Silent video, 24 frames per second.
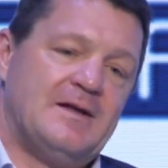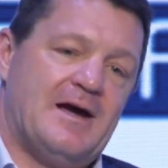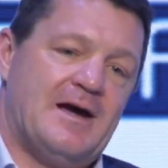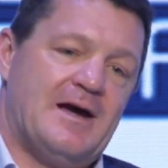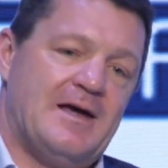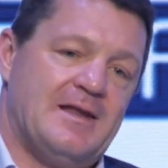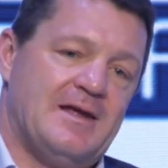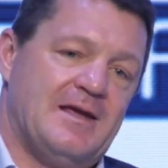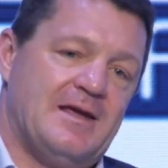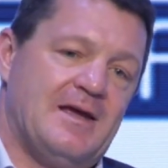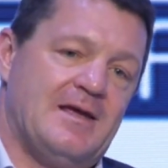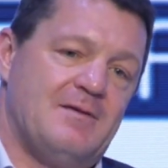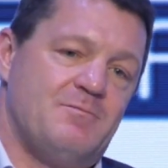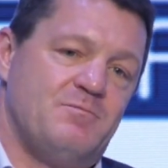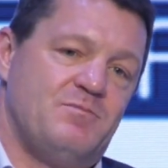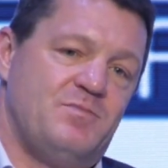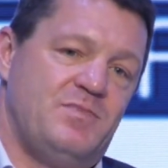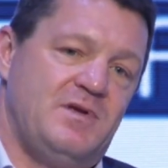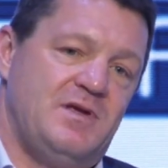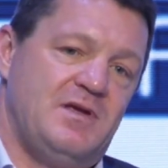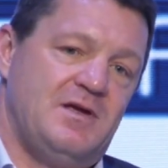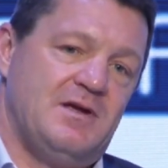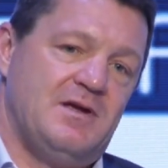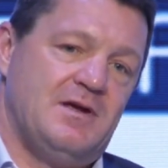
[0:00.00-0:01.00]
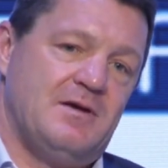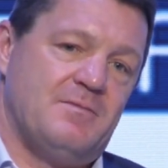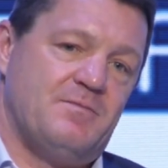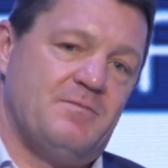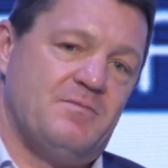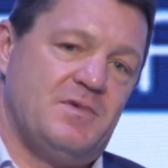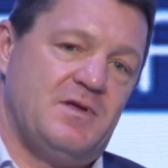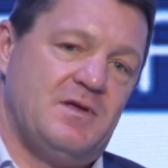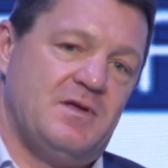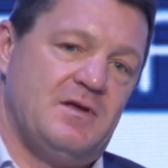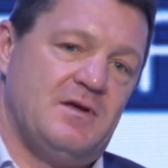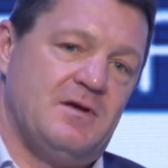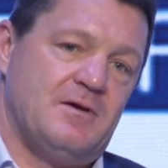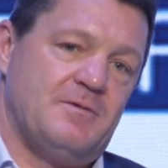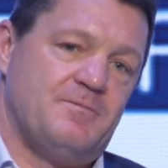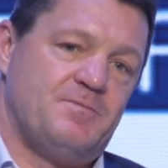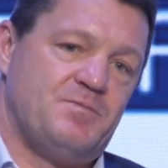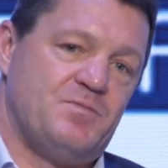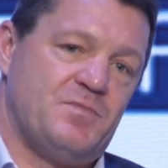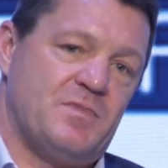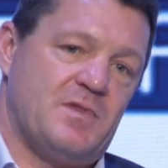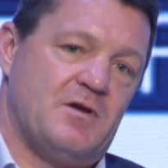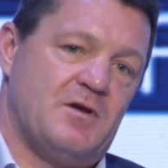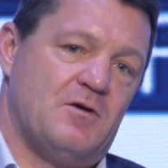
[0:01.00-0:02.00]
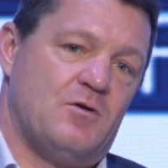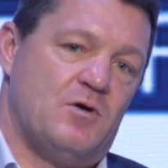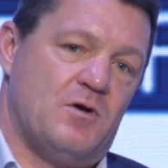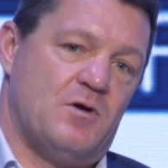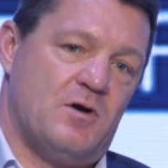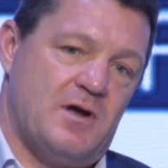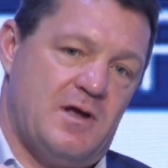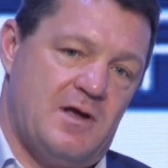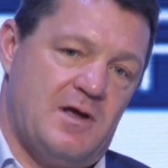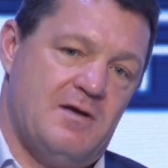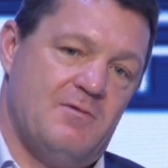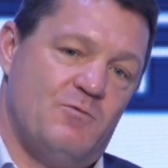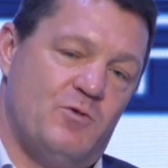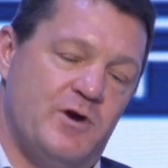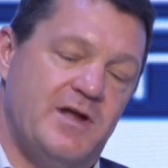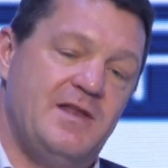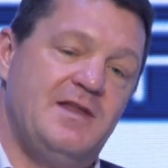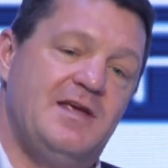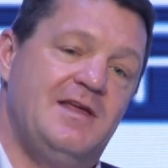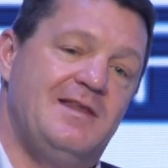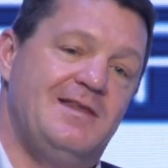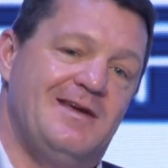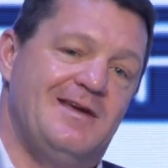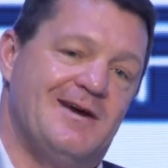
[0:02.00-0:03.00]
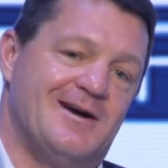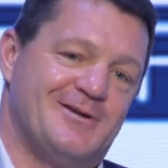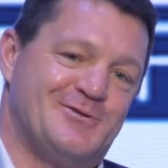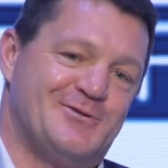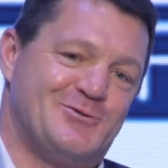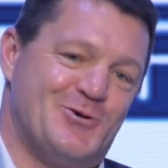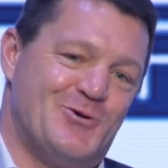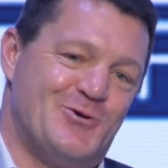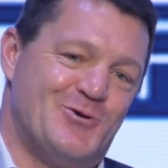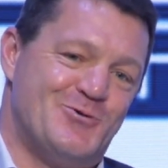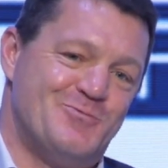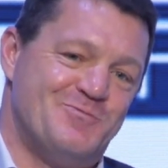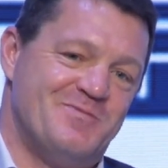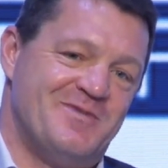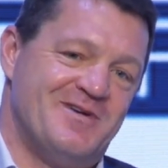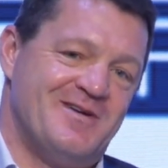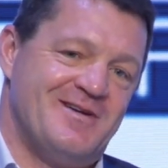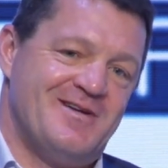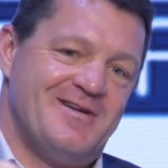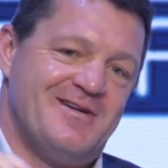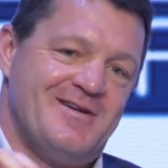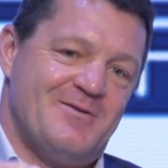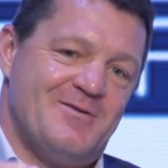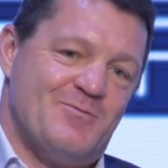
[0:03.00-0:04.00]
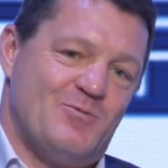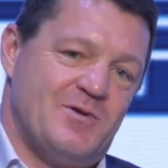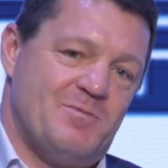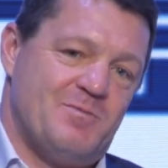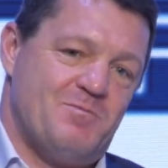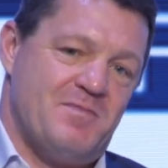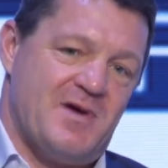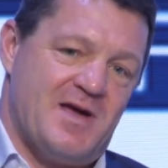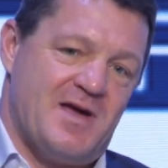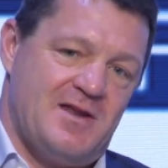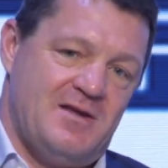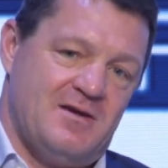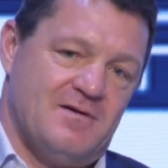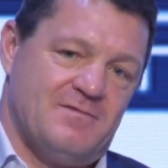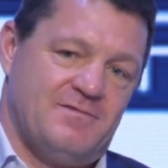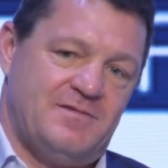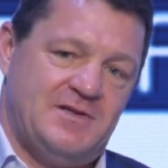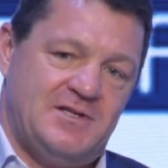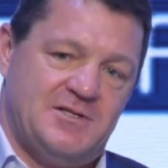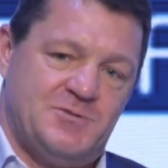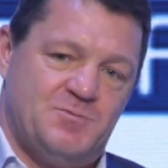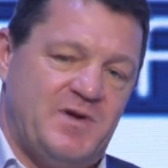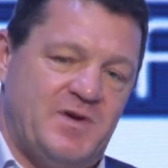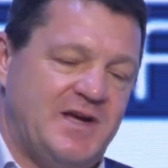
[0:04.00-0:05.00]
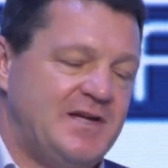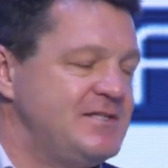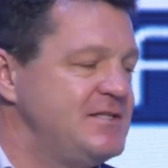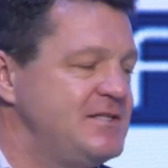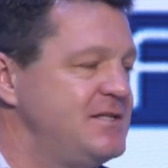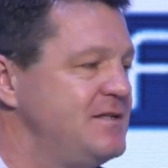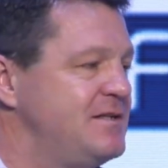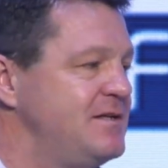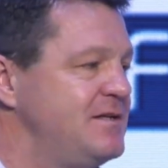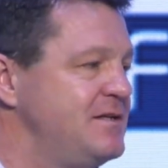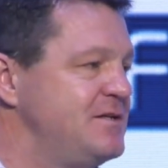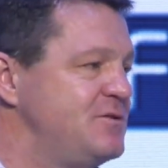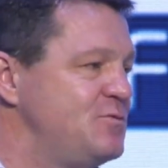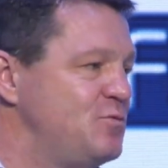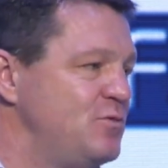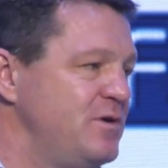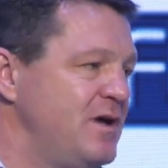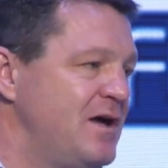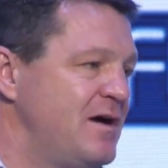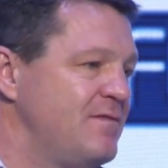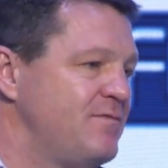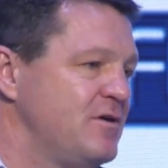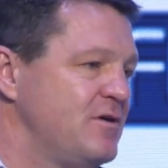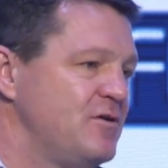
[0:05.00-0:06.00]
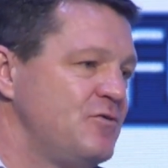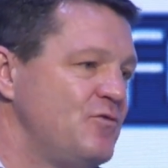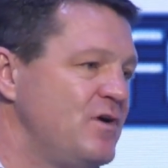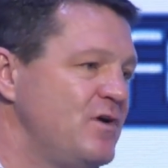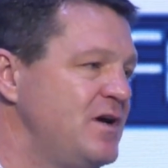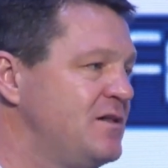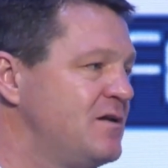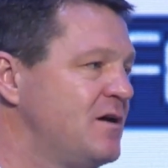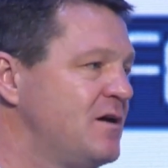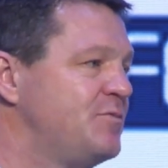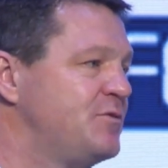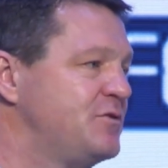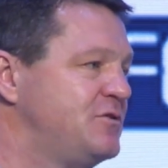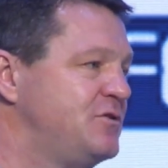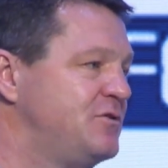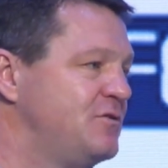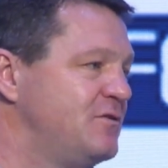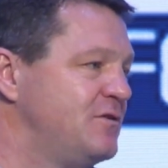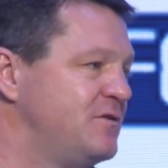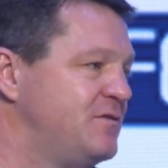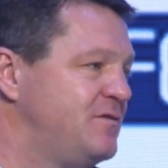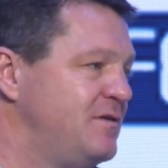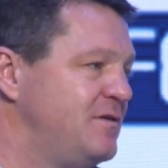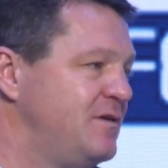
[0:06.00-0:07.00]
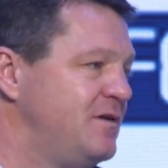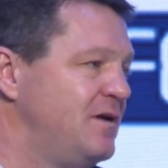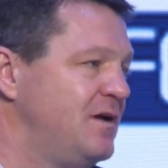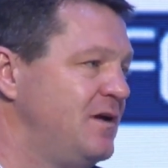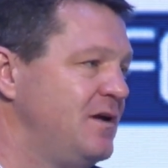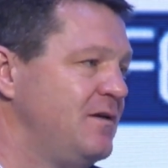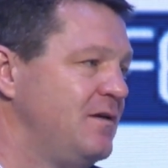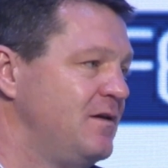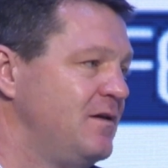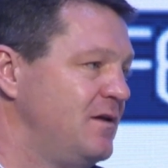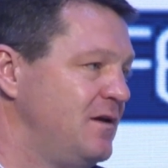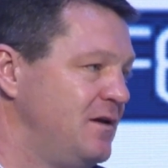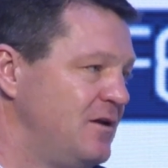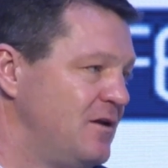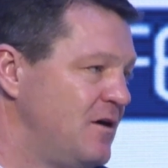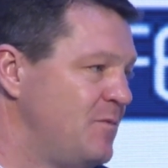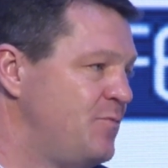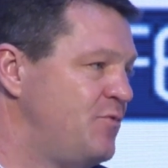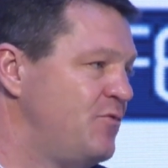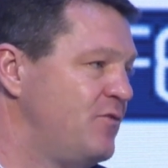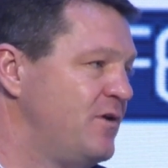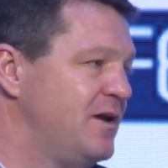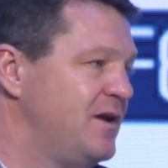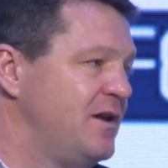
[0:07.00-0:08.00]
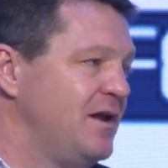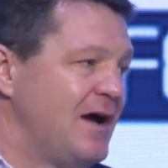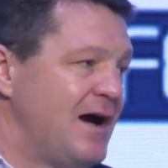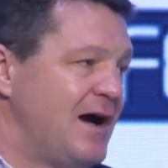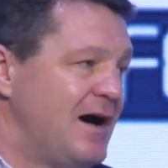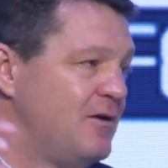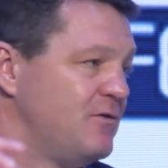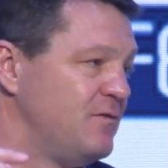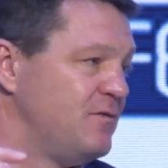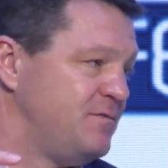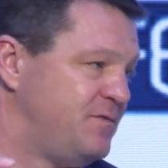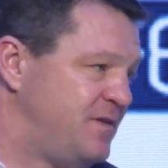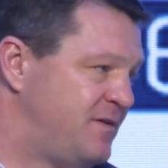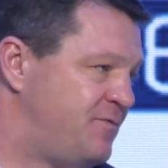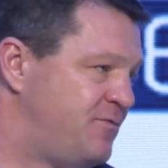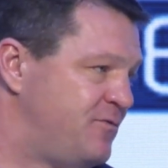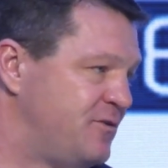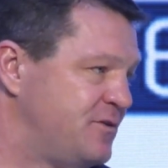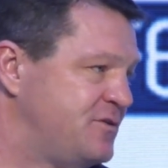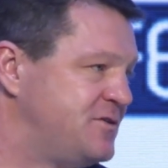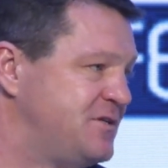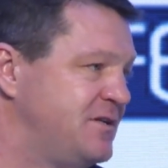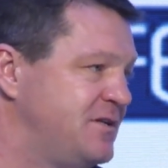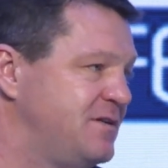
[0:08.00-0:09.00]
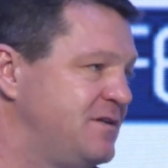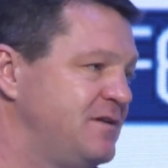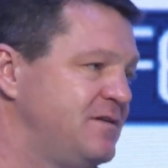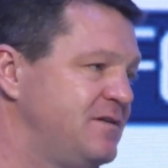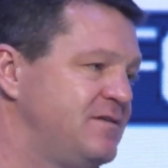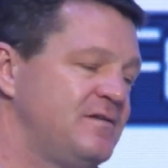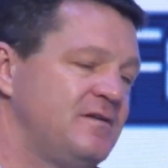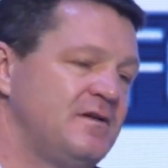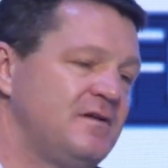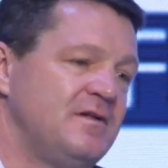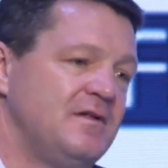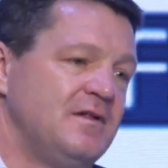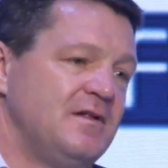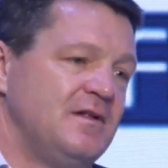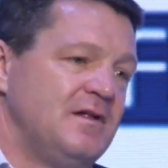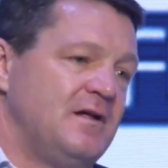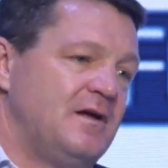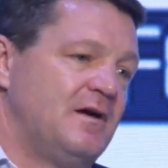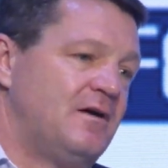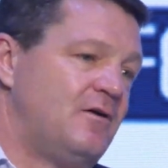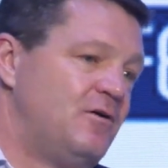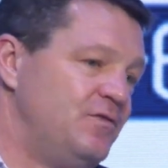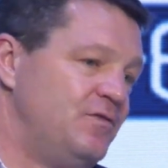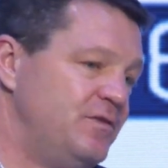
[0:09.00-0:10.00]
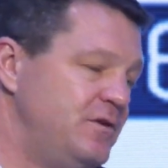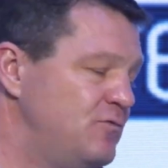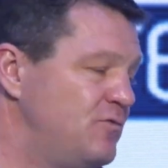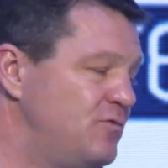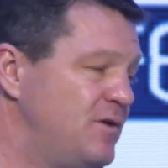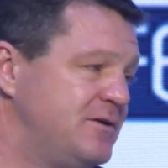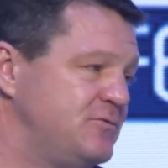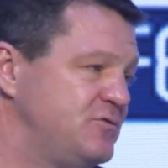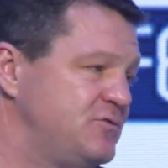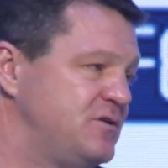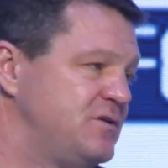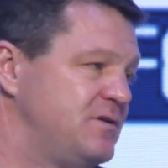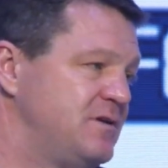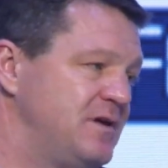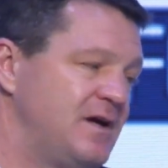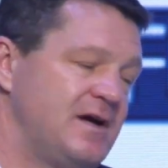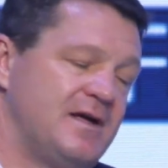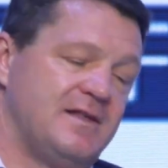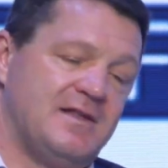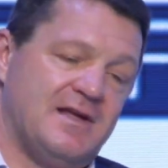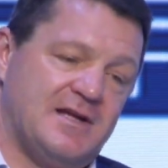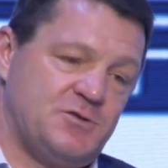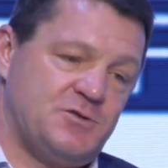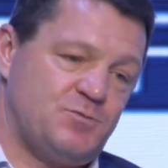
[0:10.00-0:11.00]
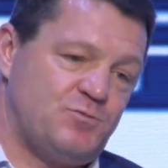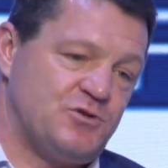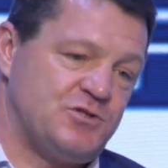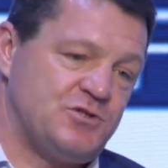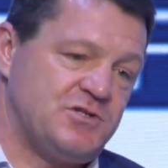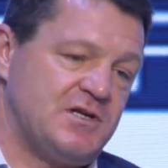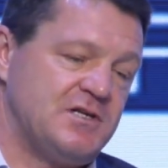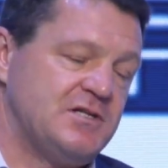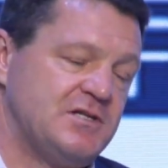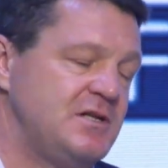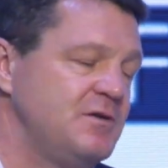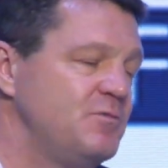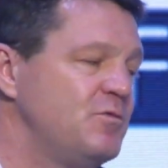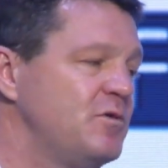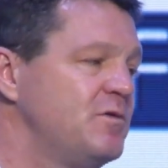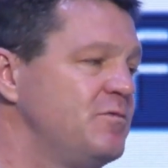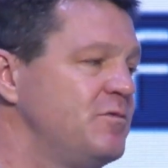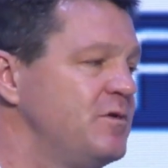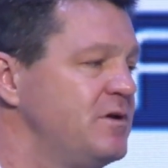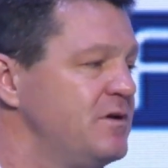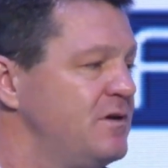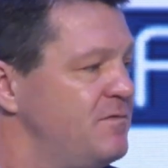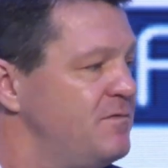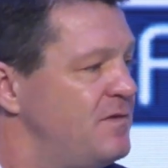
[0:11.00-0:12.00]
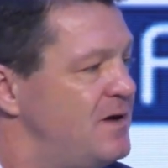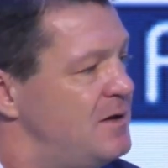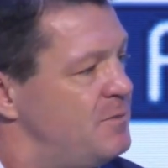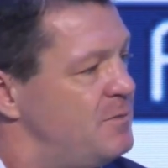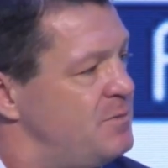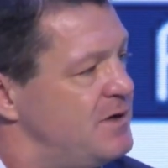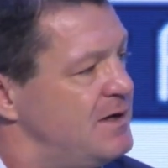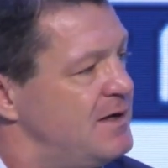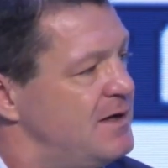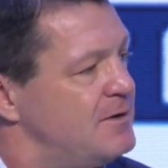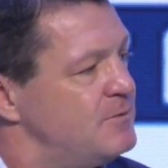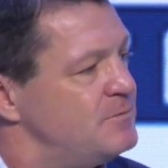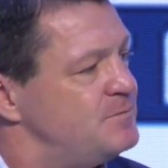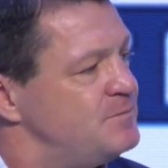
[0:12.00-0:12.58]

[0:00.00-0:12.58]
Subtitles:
And again, being when India is home with many of these big cities, we have a great opportunity in operating out of different cities on new routes. And that's precisely what we're developing now.